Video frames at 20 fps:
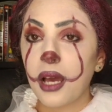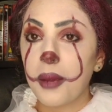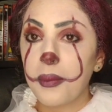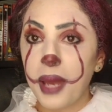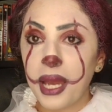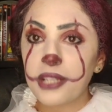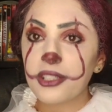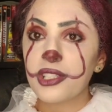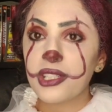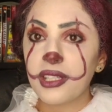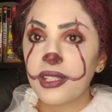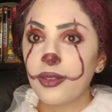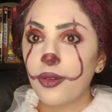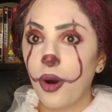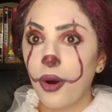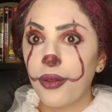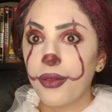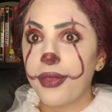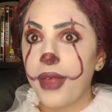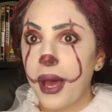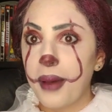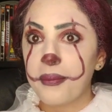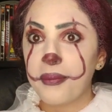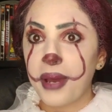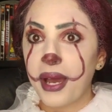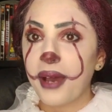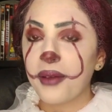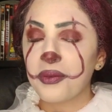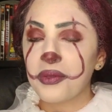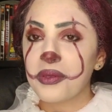I'm actually not that
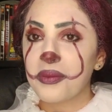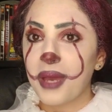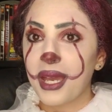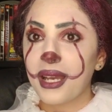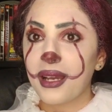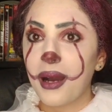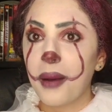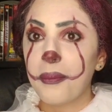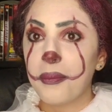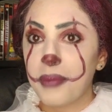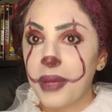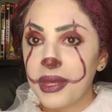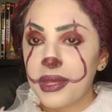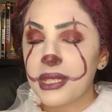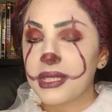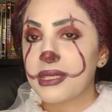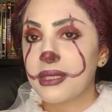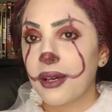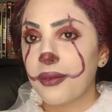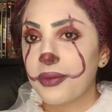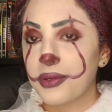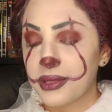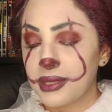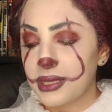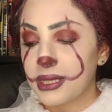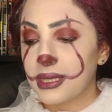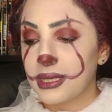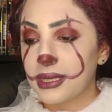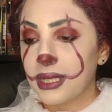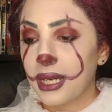bad with makeup, but this stuff
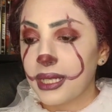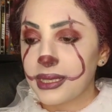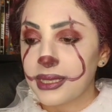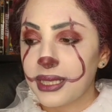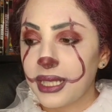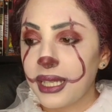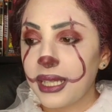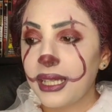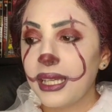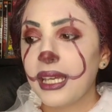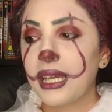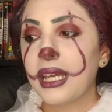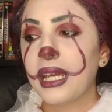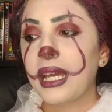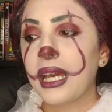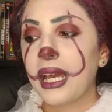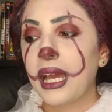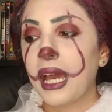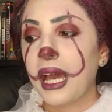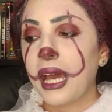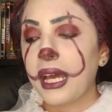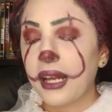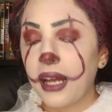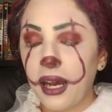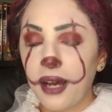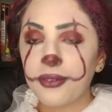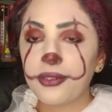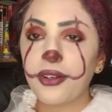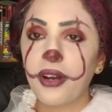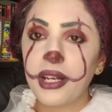was disgusting. And
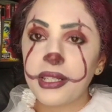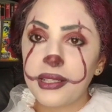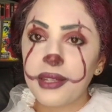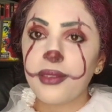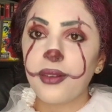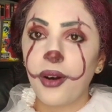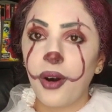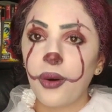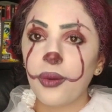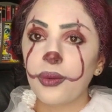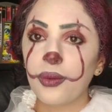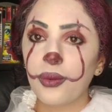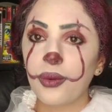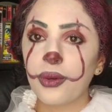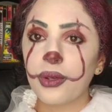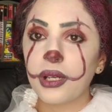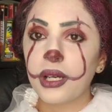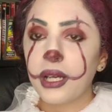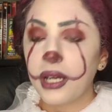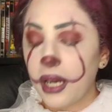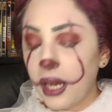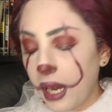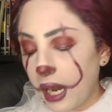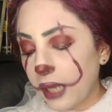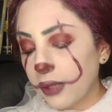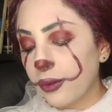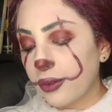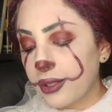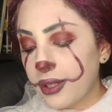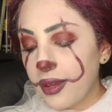after I did the whole look,
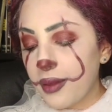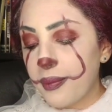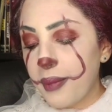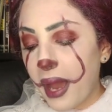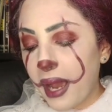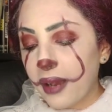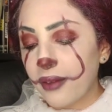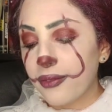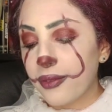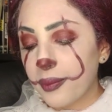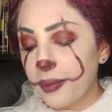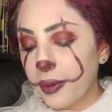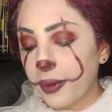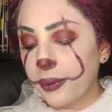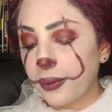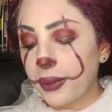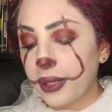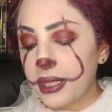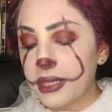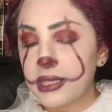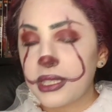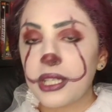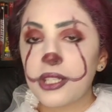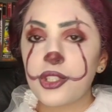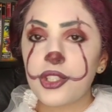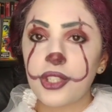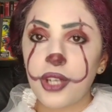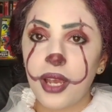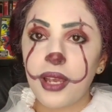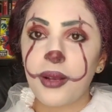I looked at the back of the bottle and it
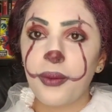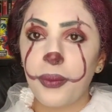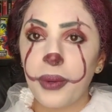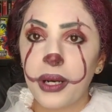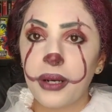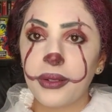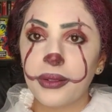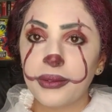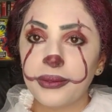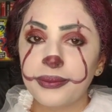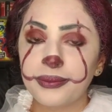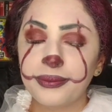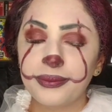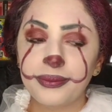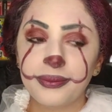said shake well.